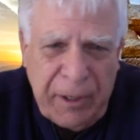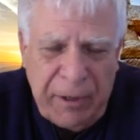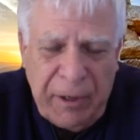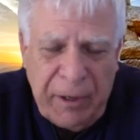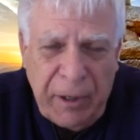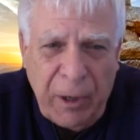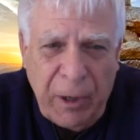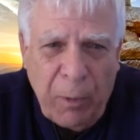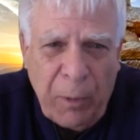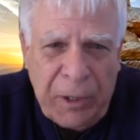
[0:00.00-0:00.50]

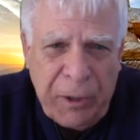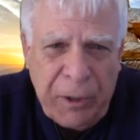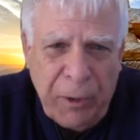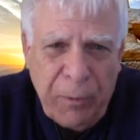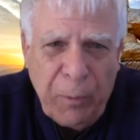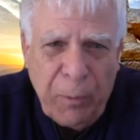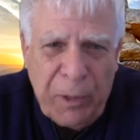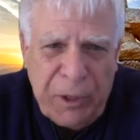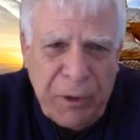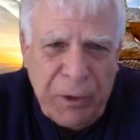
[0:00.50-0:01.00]
know when
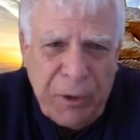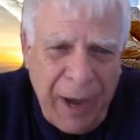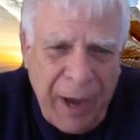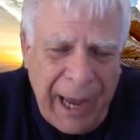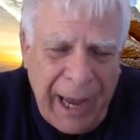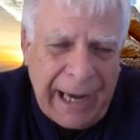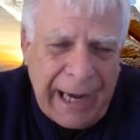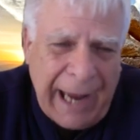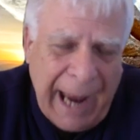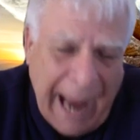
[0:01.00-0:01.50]
you know
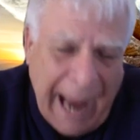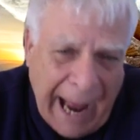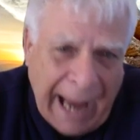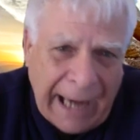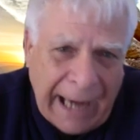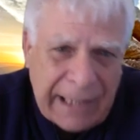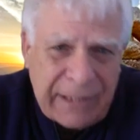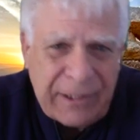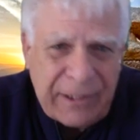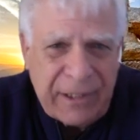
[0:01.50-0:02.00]
how to
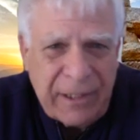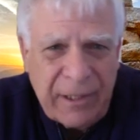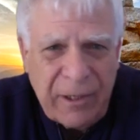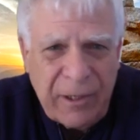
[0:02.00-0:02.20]
act,